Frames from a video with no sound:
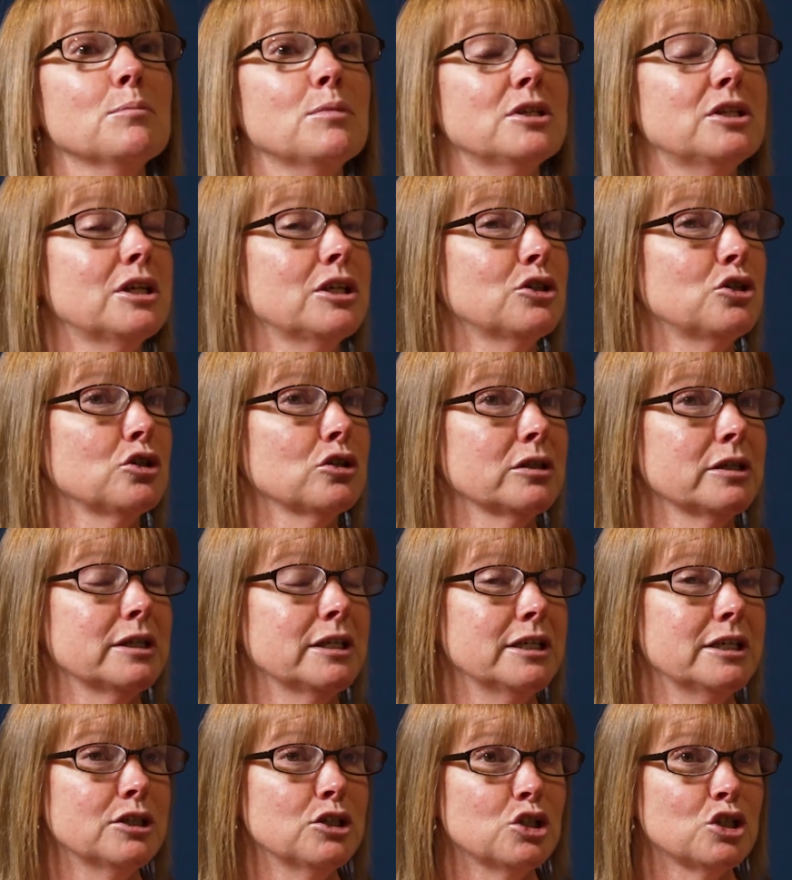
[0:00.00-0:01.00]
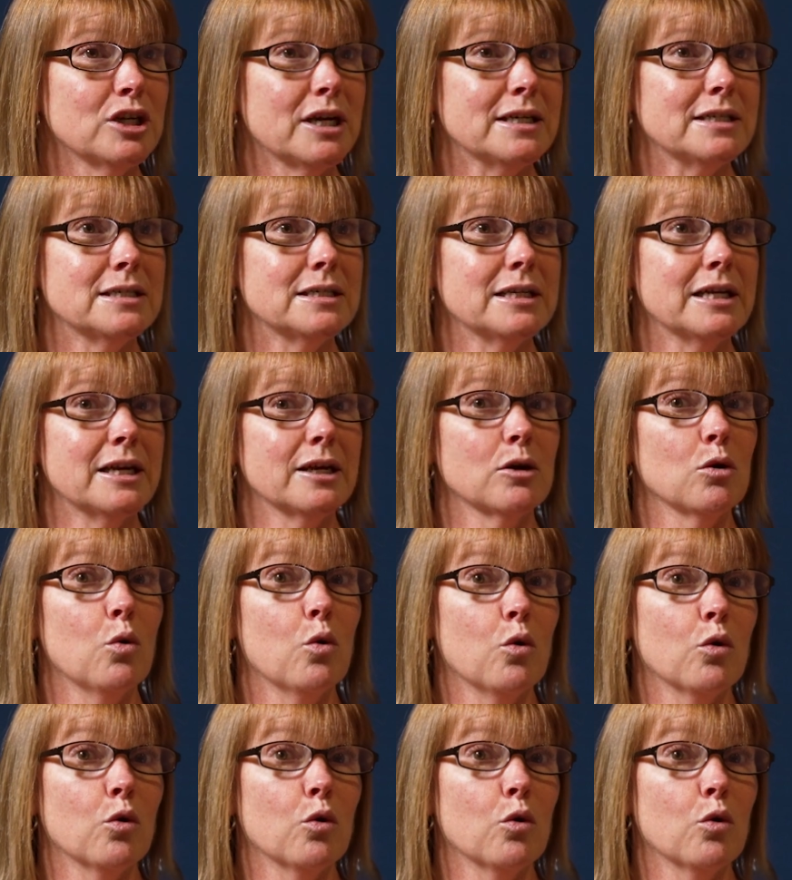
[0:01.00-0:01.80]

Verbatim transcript: potentially ingesting,